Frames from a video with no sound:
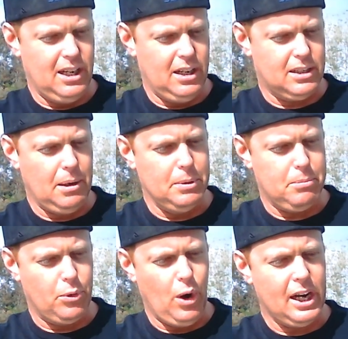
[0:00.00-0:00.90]
uh, a couple of
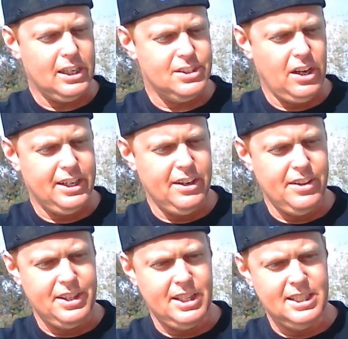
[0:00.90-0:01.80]
maracas on here.
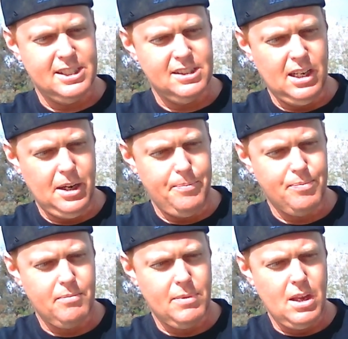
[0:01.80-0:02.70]
This um,
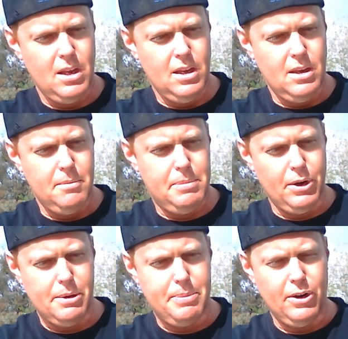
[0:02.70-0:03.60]

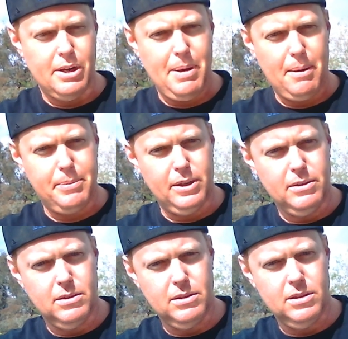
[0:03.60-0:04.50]
piri piri
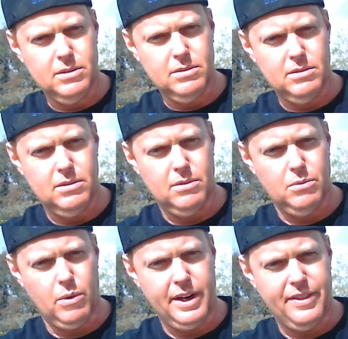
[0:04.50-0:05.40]
pepper,
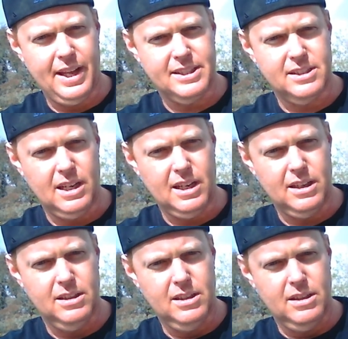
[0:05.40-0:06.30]
wherein that
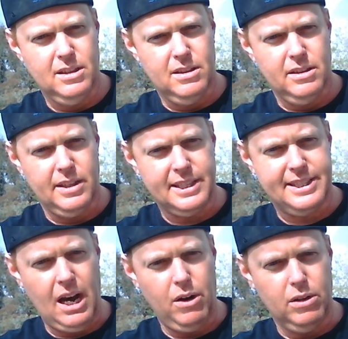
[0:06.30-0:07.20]
uh, that
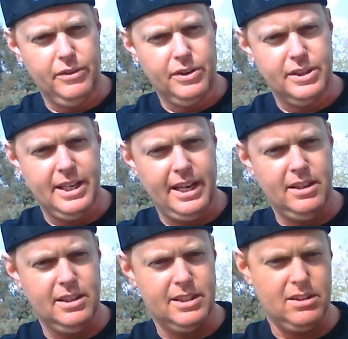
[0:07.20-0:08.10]
towel over his
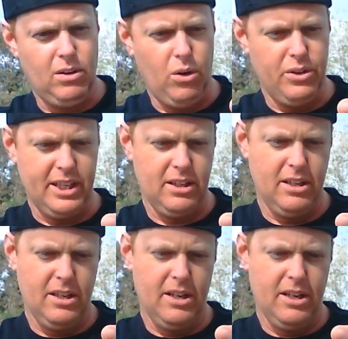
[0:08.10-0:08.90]
head is holding.